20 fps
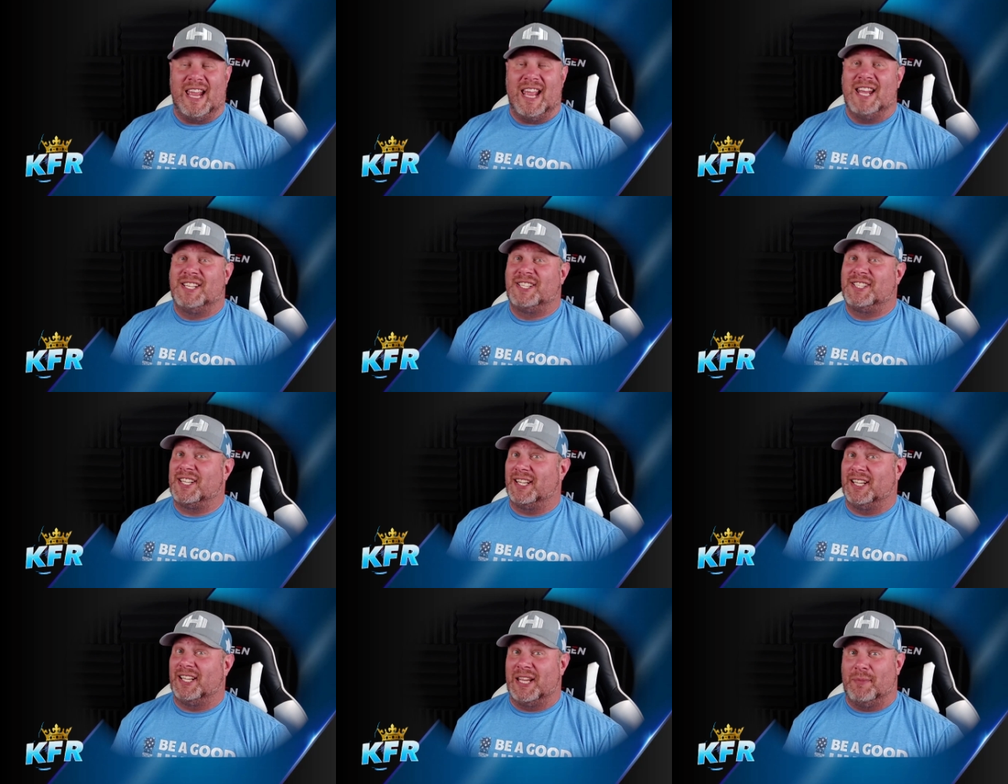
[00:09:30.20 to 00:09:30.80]

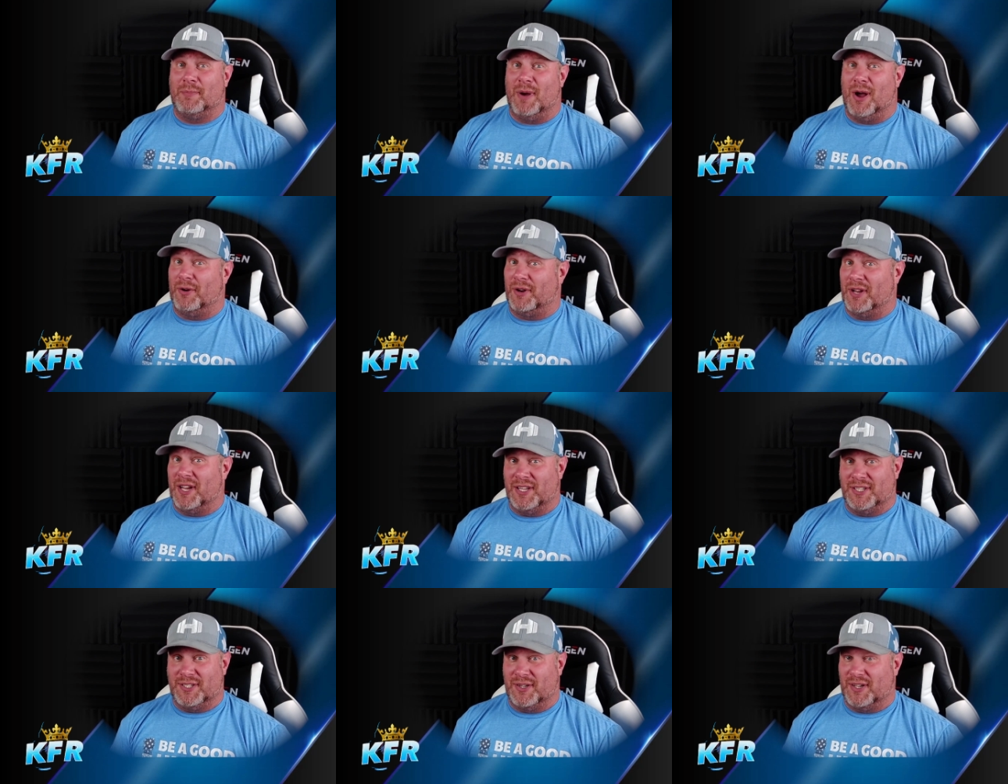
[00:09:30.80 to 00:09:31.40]
instantly
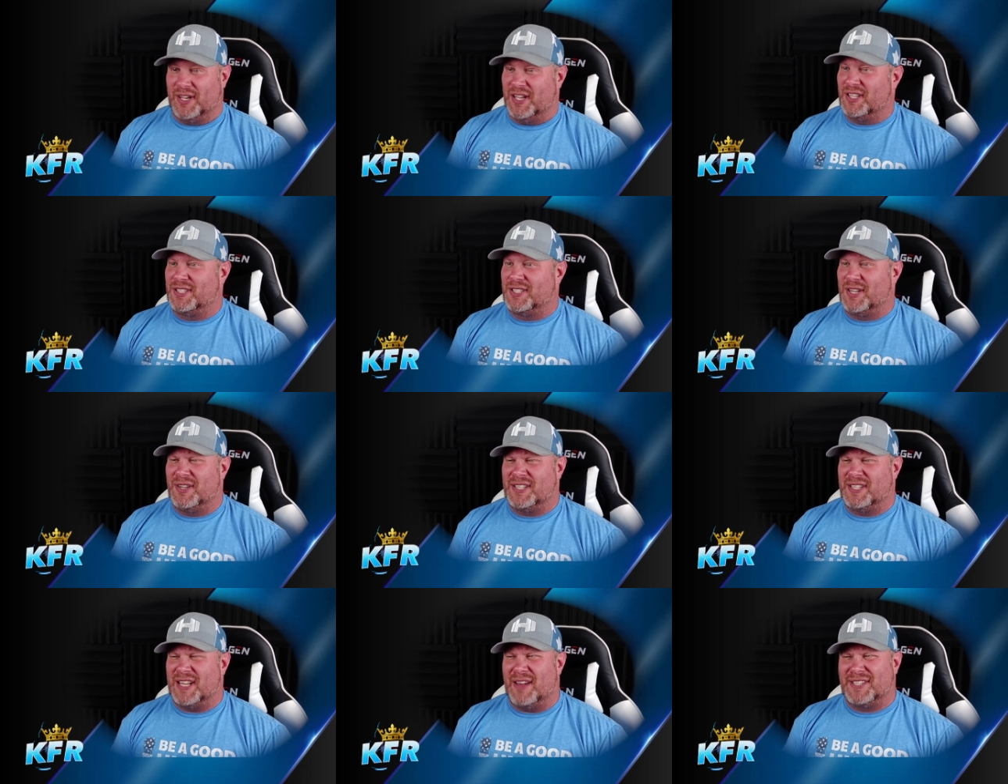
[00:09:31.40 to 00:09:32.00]
bought into it. As
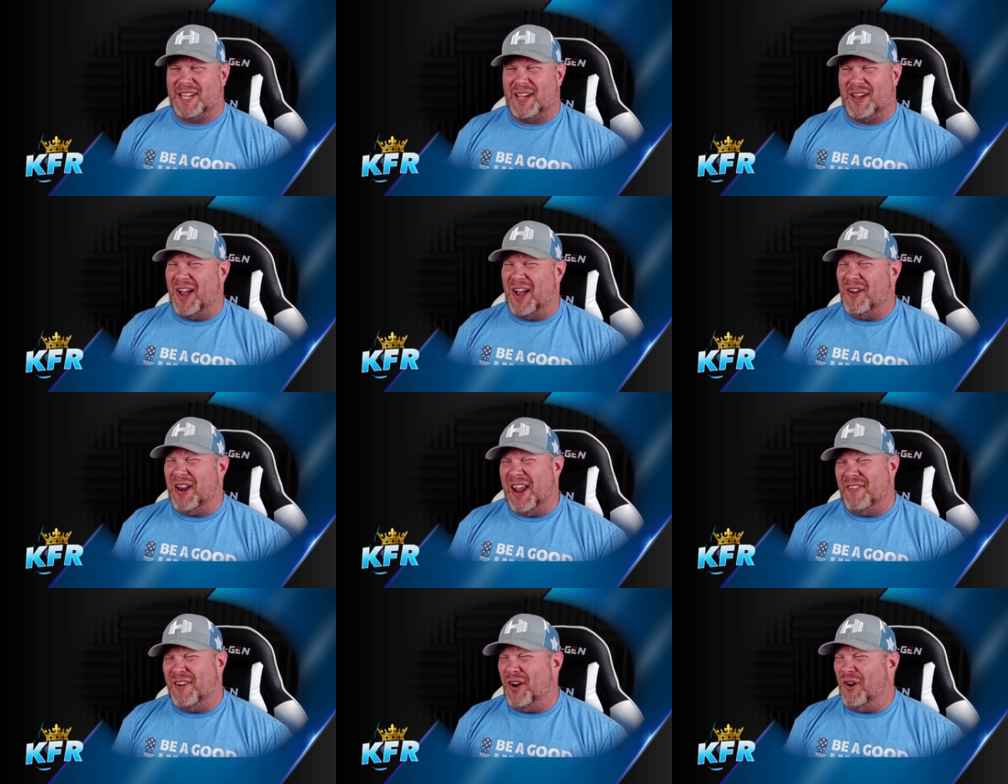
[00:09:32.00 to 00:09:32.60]
soon as I was like,
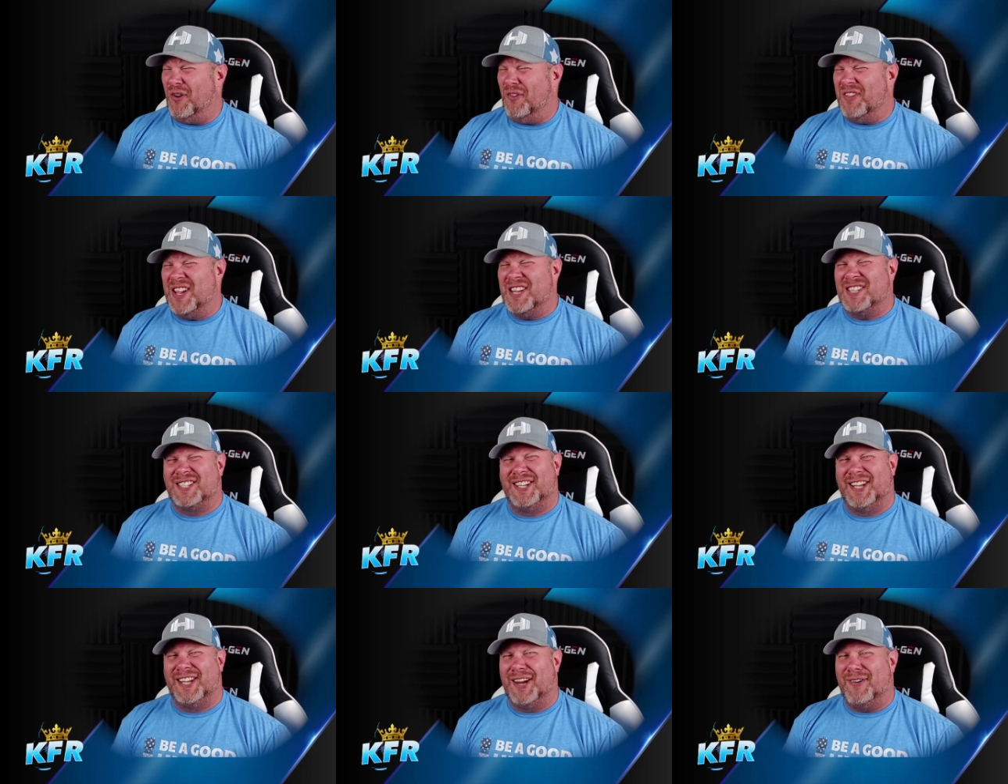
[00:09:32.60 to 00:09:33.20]
hold on, heard
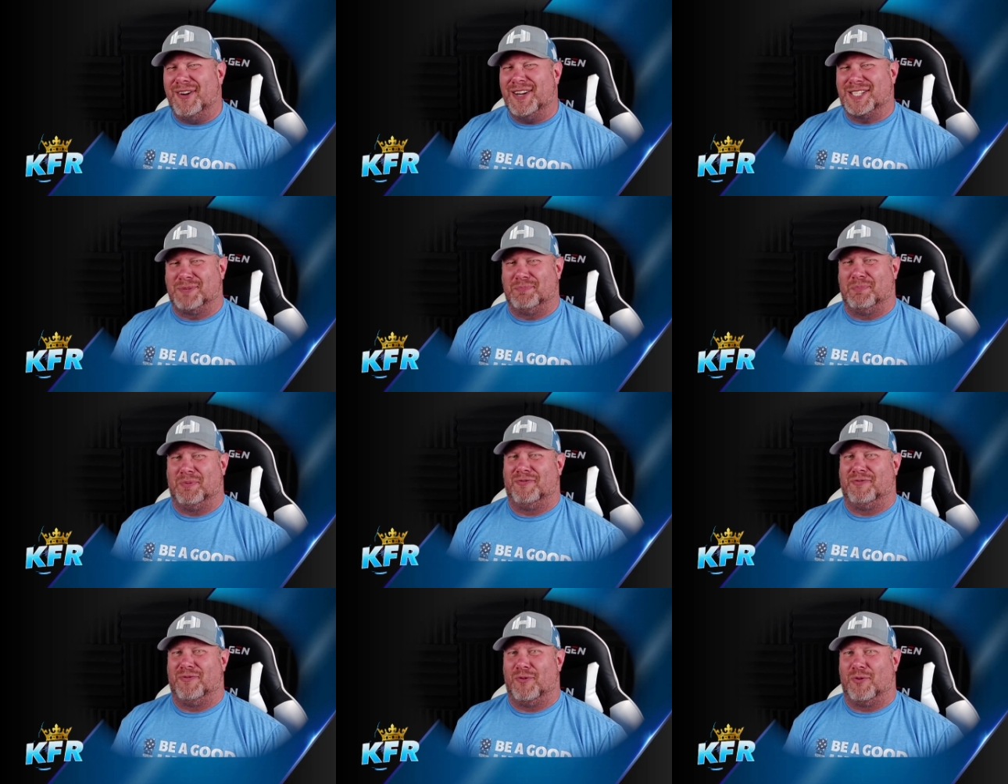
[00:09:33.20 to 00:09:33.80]
these
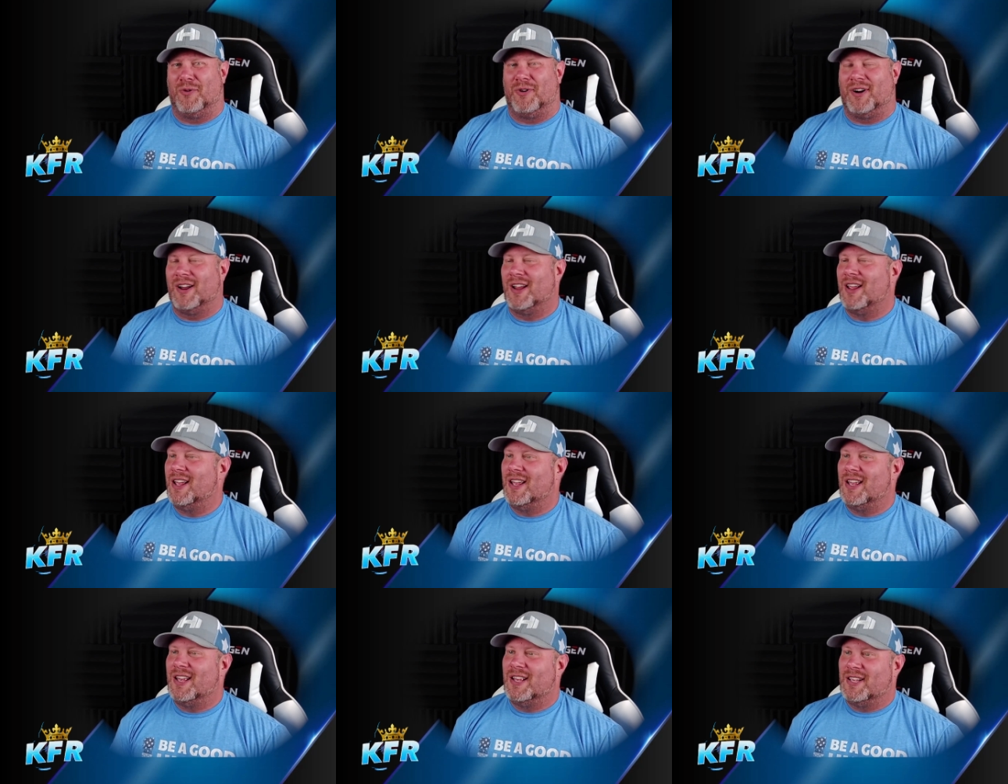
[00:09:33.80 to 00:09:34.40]
lyrics before.
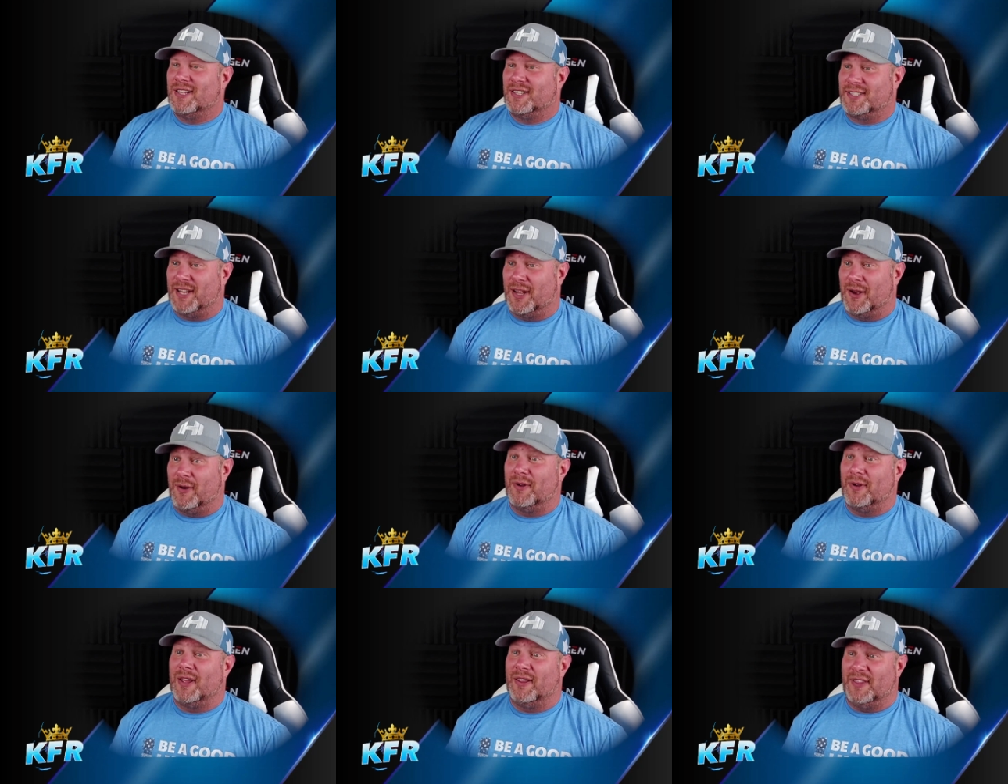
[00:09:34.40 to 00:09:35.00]

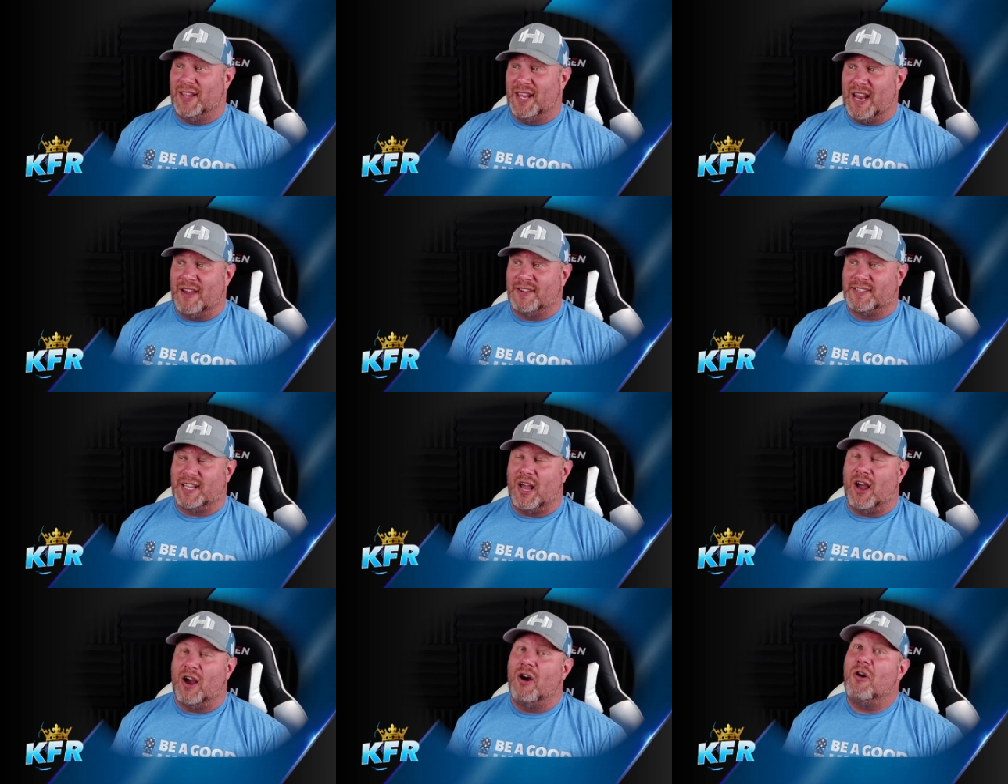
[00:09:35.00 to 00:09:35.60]
So, and then I
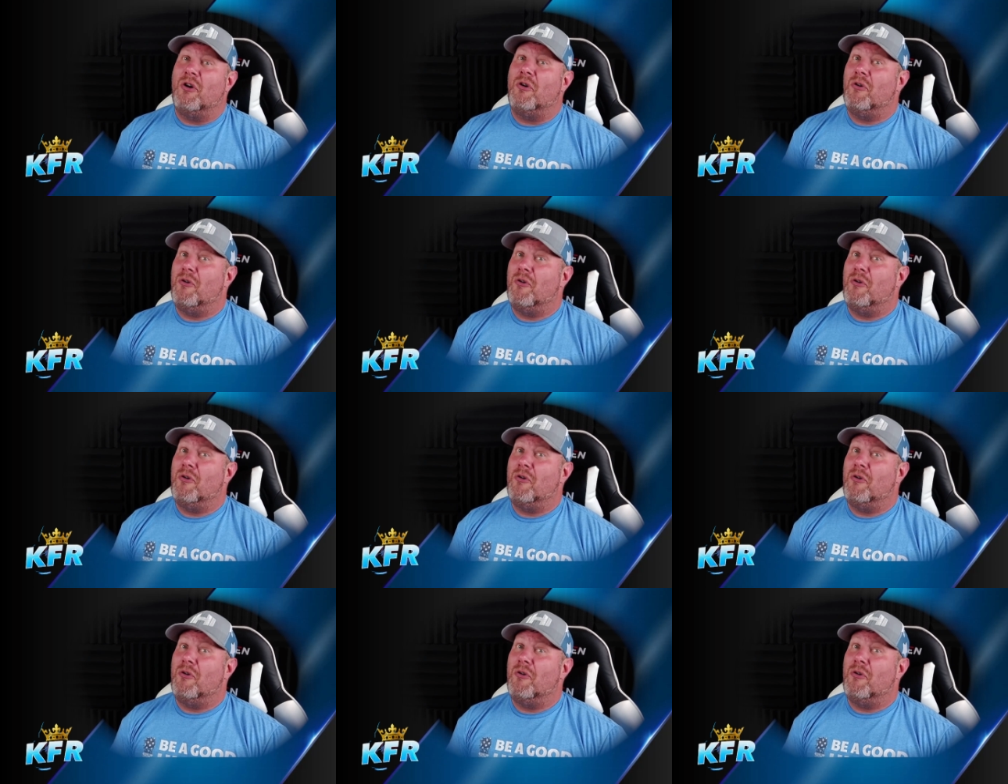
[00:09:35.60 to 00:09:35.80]
was like,